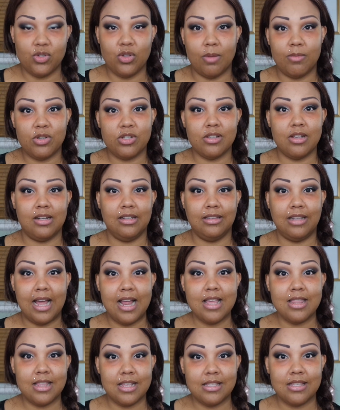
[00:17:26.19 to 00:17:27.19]
So I'm just going to
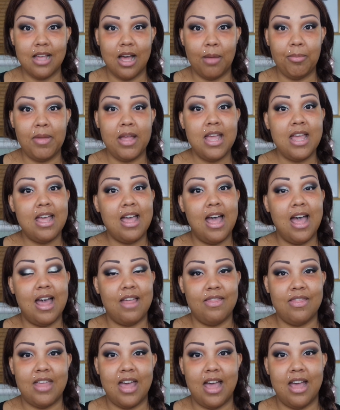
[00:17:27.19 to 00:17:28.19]
lighten this up,
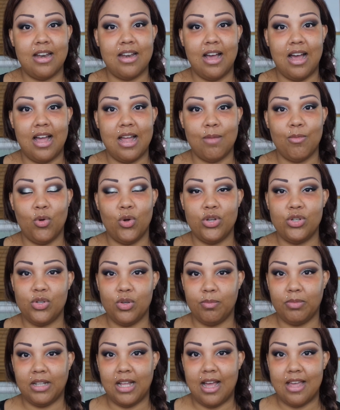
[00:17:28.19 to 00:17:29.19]
and then I am going
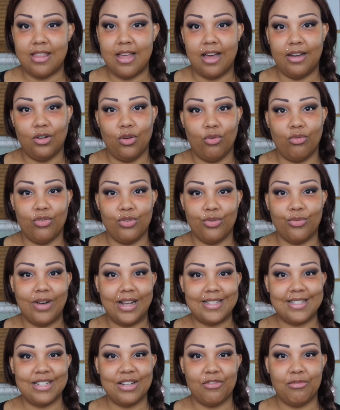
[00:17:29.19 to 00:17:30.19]
to apply that over the
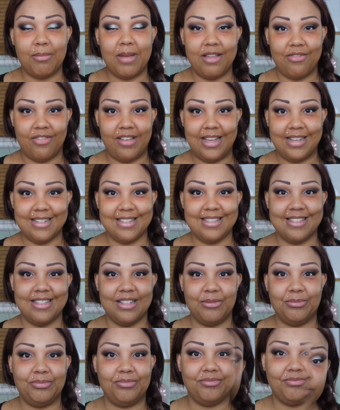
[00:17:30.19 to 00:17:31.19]
rest of my
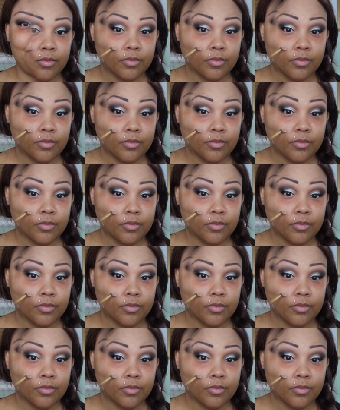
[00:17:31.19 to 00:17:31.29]
face.